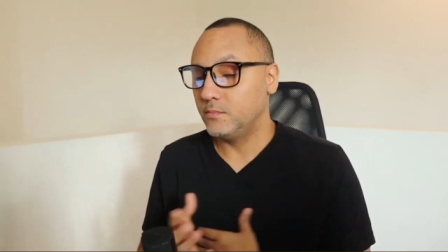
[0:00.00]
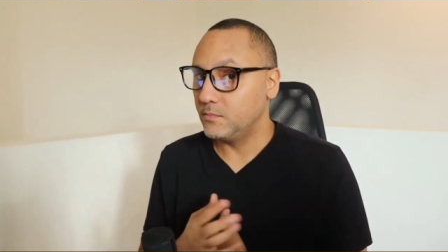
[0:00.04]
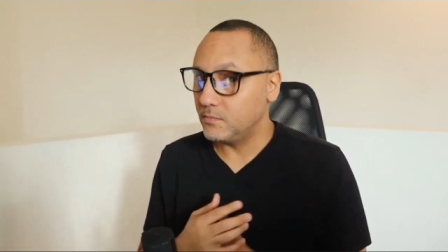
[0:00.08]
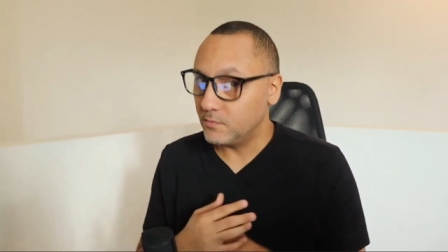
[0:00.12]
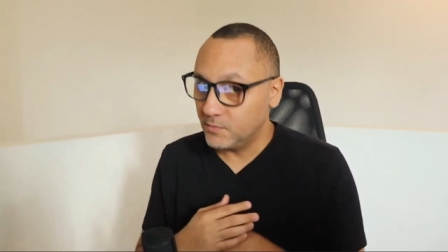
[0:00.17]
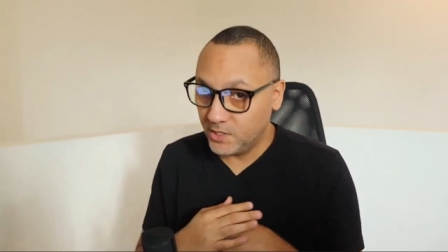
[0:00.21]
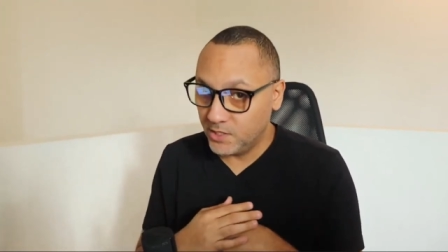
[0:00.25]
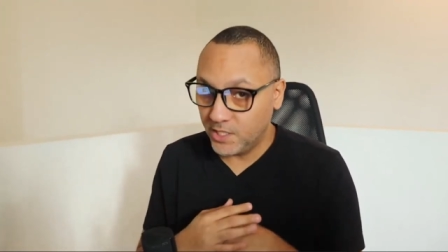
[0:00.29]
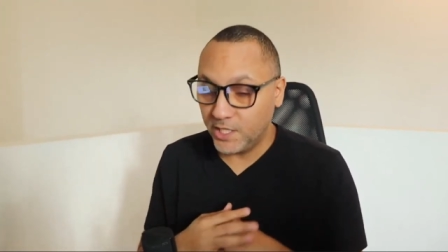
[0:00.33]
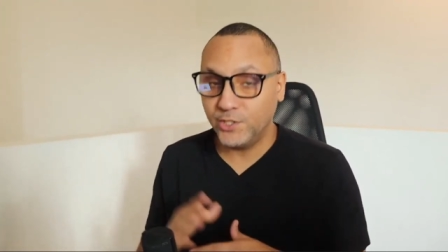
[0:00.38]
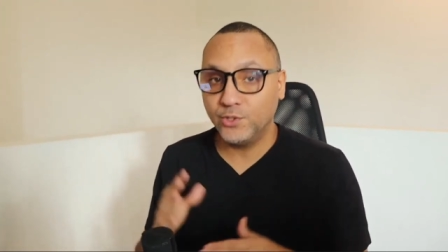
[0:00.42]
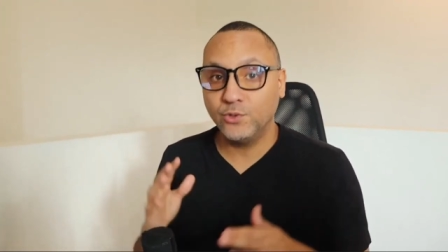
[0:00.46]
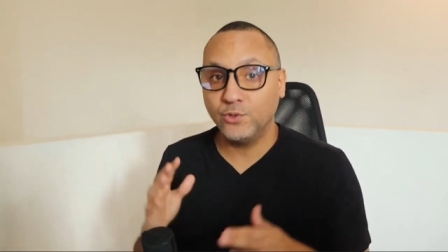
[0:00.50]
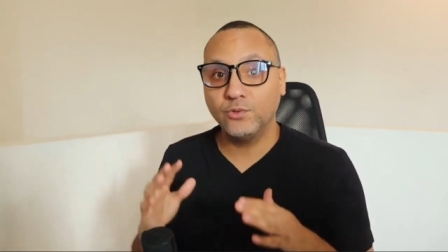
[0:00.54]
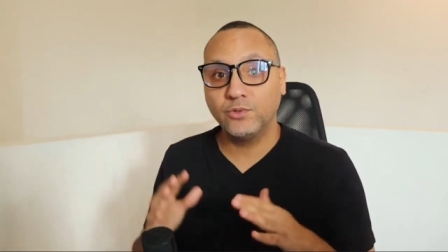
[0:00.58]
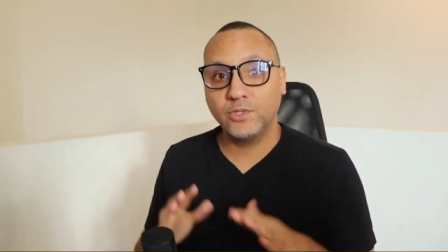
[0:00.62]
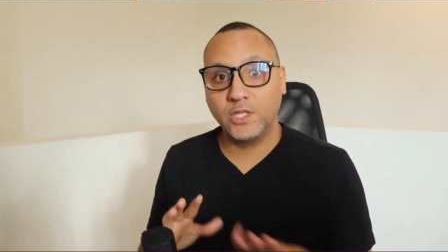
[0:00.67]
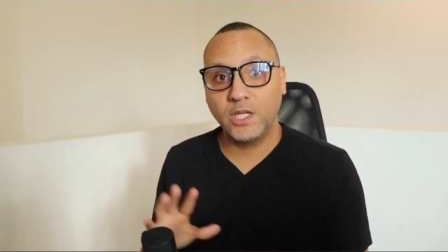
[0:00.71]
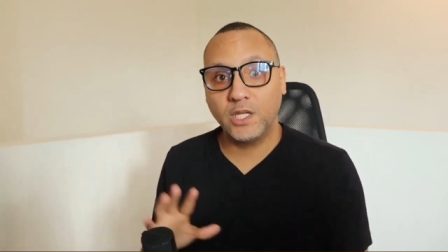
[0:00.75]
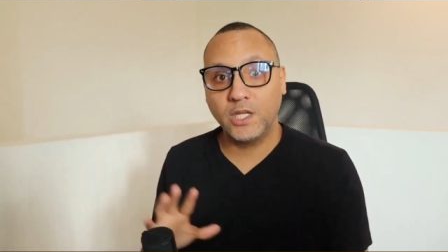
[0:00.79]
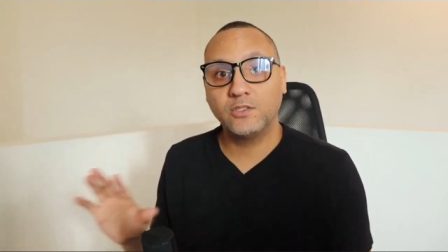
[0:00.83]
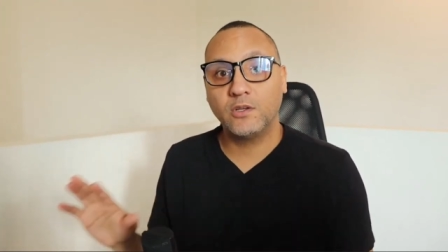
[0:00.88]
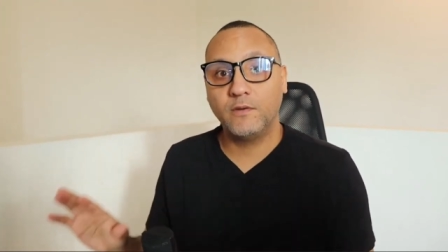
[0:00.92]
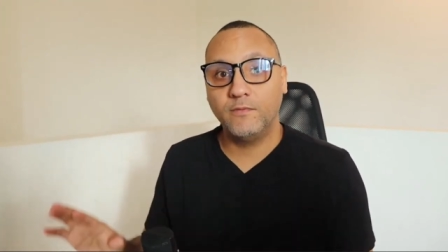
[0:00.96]
Digital
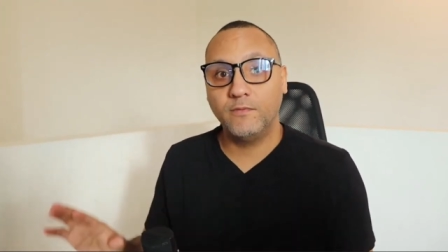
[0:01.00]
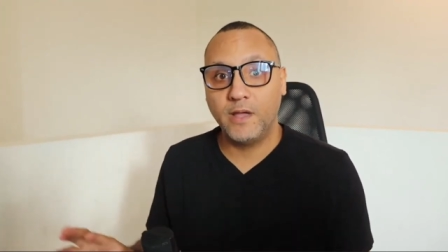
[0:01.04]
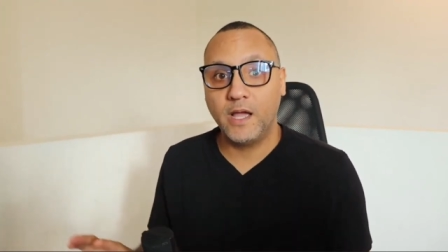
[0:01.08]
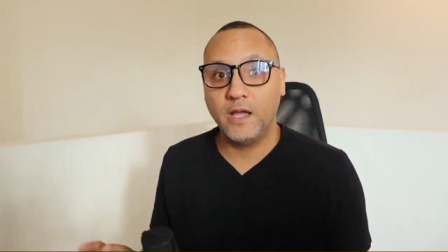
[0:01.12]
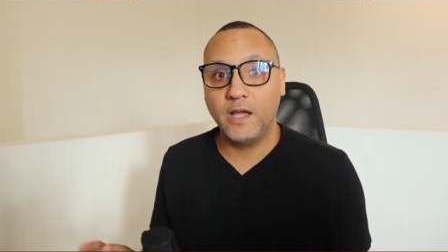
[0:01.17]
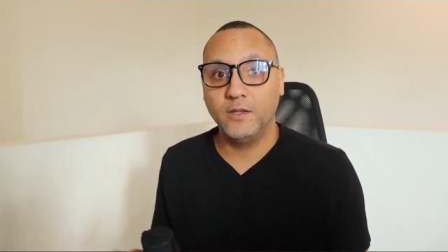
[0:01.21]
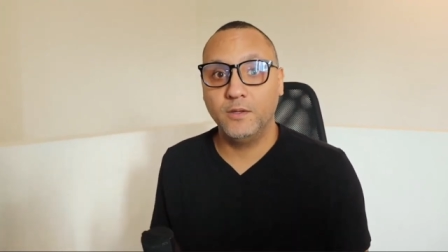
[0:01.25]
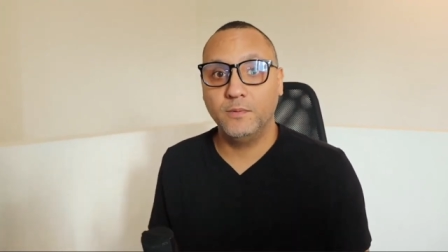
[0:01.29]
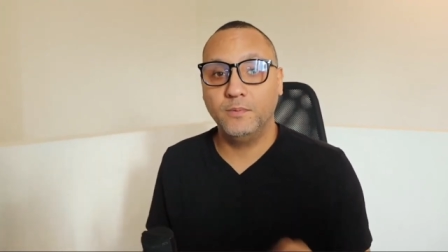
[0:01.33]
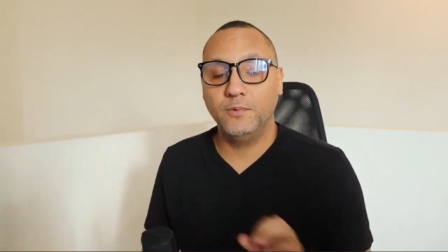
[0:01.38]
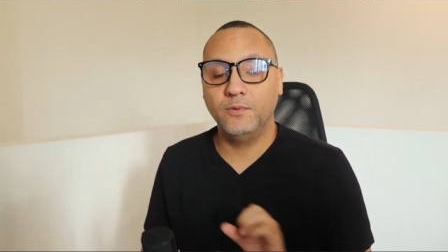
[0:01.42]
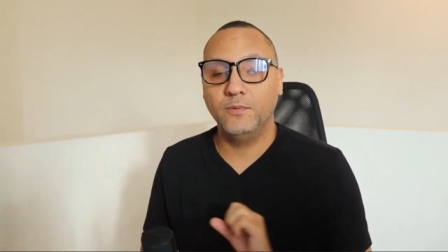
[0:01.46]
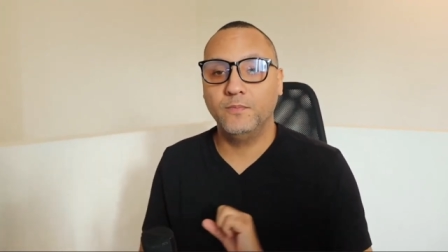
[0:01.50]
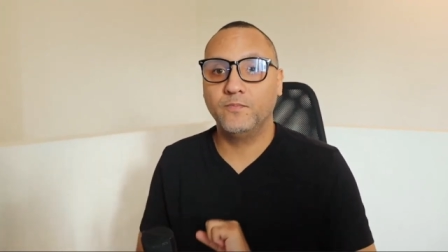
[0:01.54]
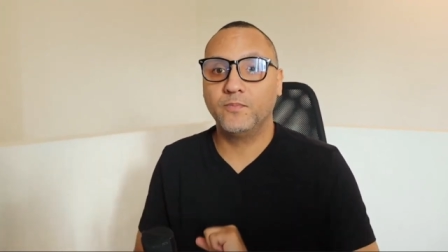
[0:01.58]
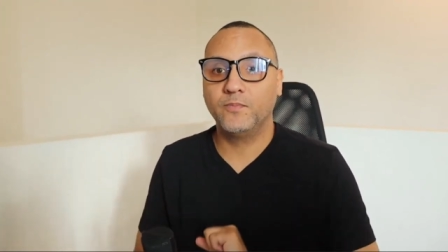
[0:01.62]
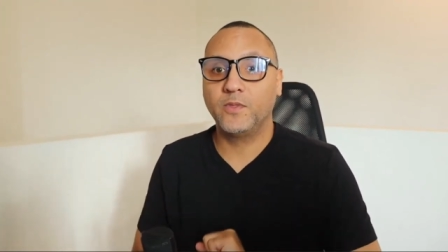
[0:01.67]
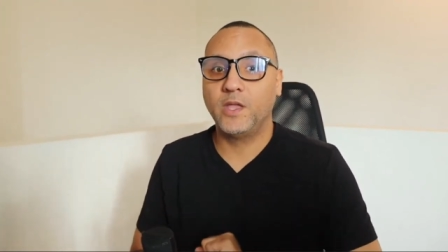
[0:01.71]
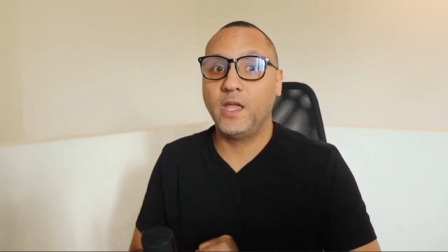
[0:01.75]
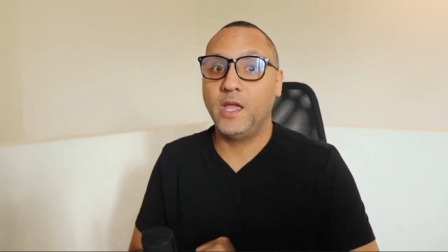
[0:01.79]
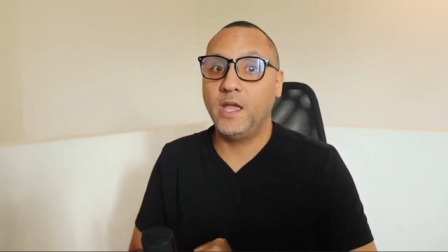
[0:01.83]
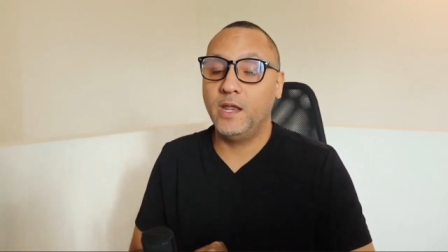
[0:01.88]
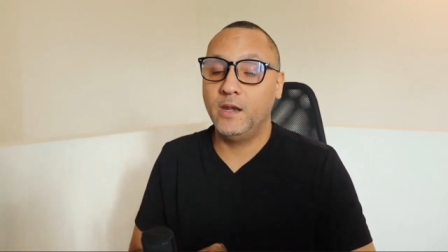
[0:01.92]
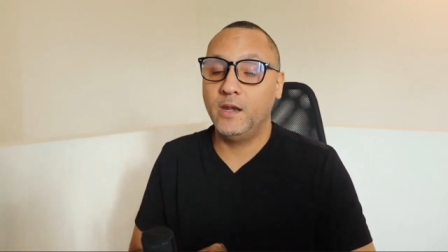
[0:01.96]
things are valuable
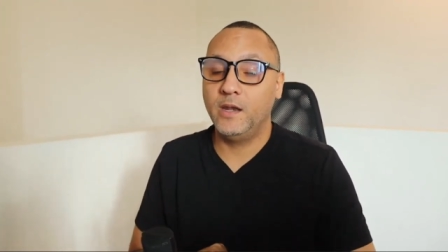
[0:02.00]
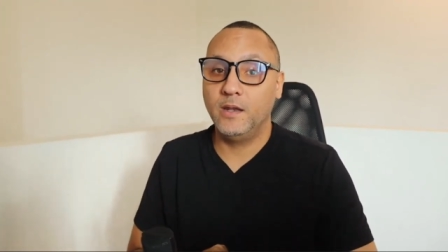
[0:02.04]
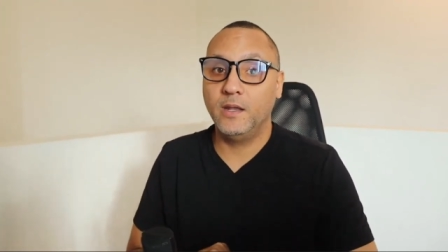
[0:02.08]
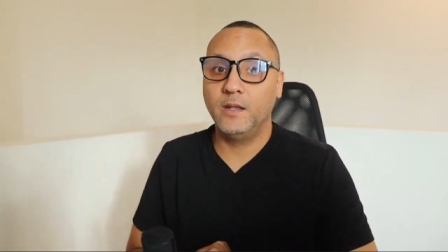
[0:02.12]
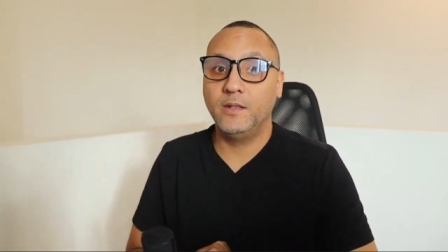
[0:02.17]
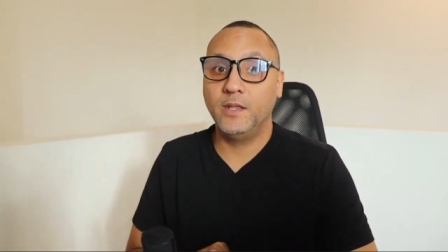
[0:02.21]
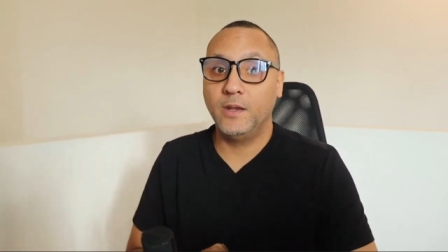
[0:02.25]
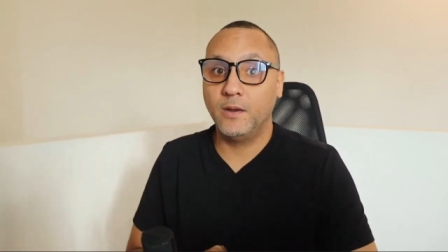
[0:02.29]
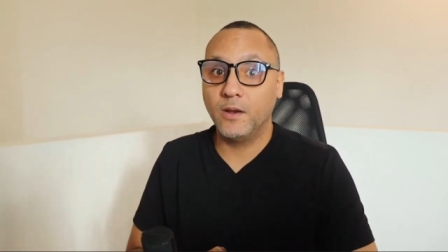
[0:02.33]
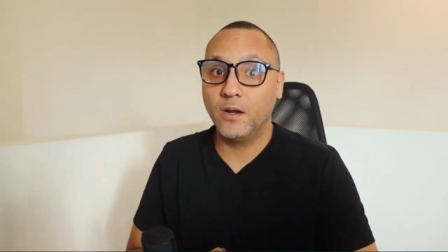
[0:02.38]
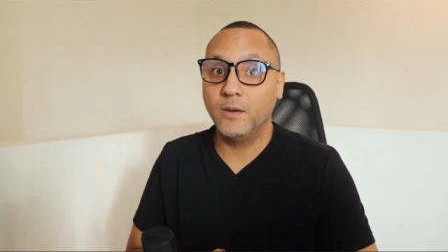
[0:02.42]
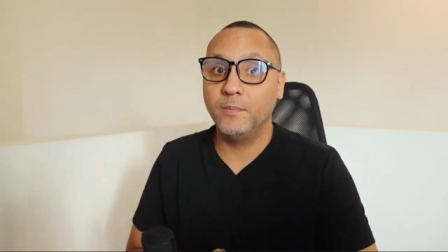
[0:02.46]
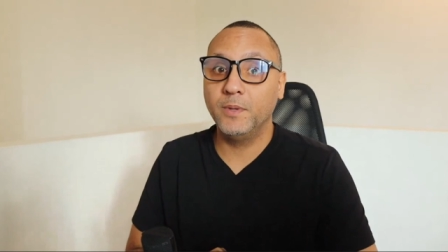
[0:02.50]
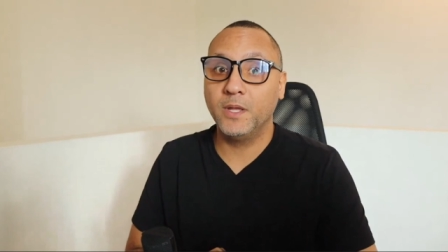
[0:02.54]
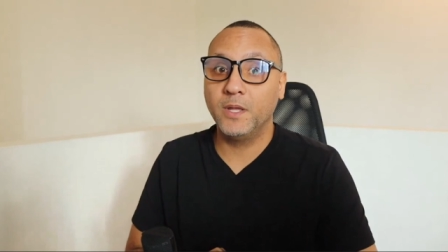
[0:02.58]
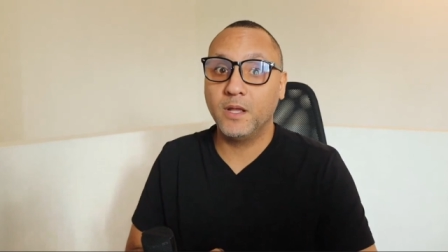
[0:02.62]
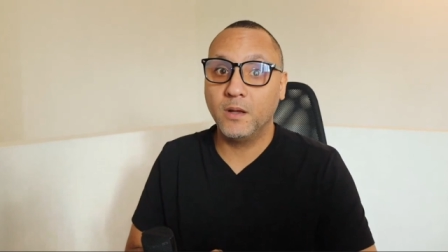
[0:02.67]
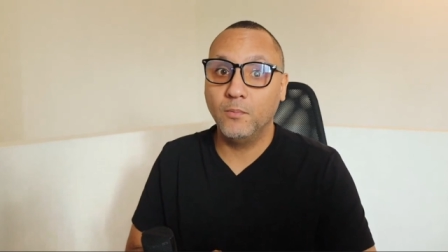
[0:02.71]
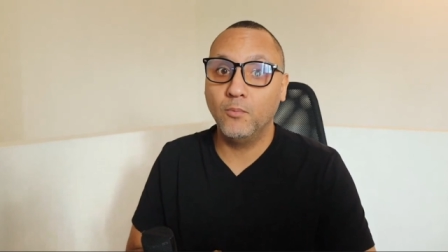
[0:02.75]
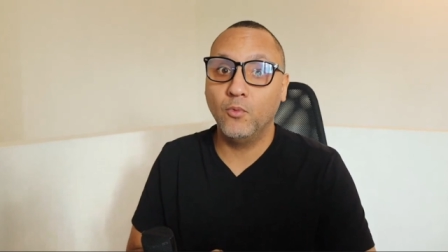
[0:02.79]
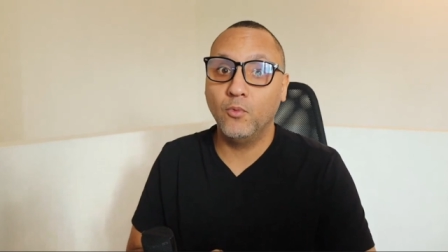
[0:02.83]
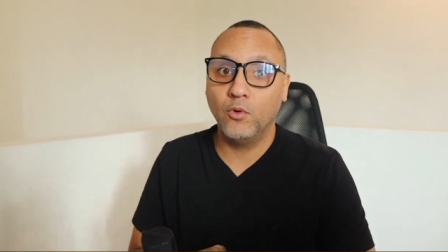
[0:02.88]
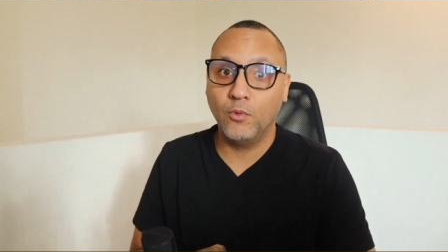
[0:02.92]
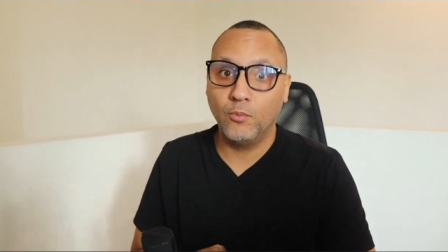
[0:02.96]
and they're going to become
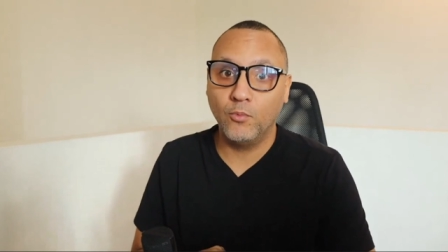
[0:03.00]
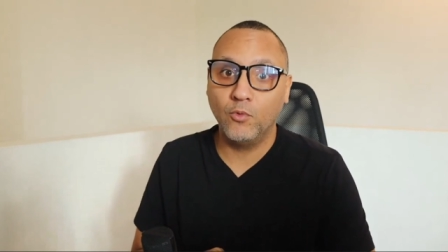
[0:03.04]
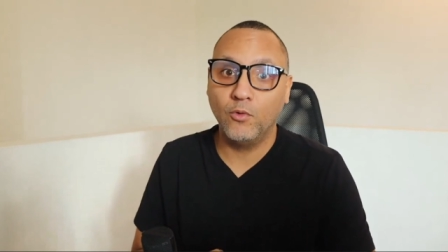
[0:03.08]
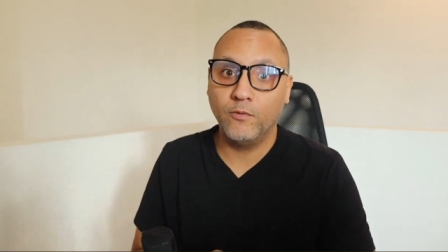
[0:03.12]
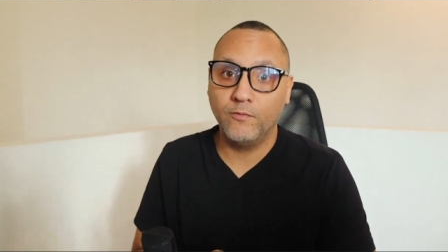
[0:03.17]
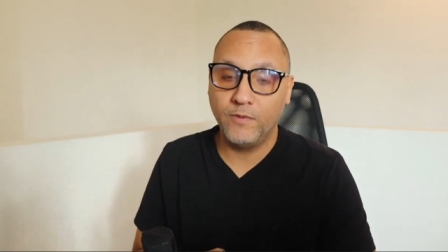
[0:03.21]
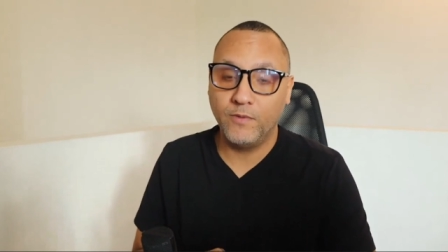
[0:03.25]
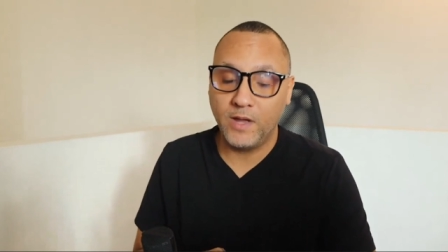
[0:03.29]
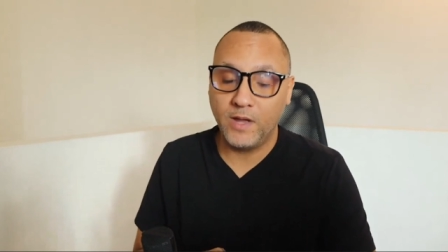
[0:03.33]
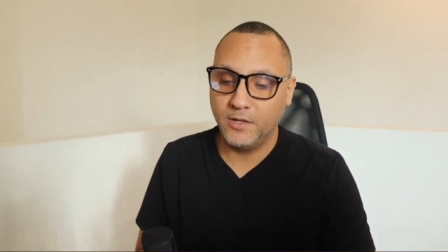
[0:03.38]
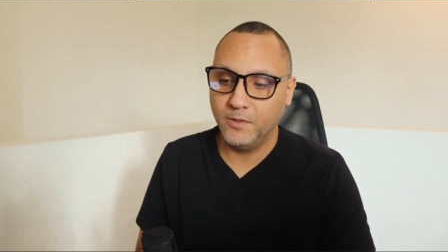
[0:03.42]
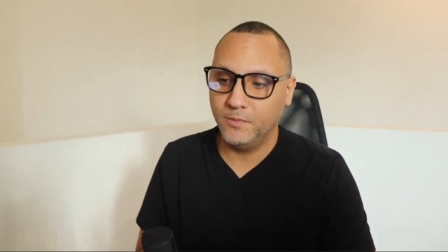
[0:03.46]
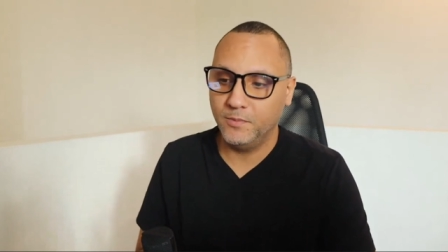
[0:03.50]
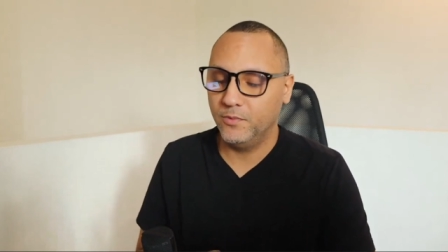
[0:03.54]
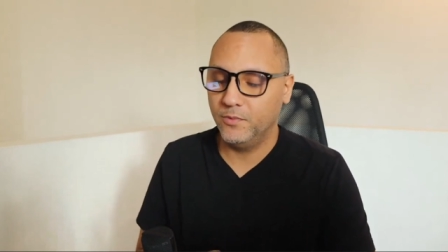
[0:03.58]
more and more valuable,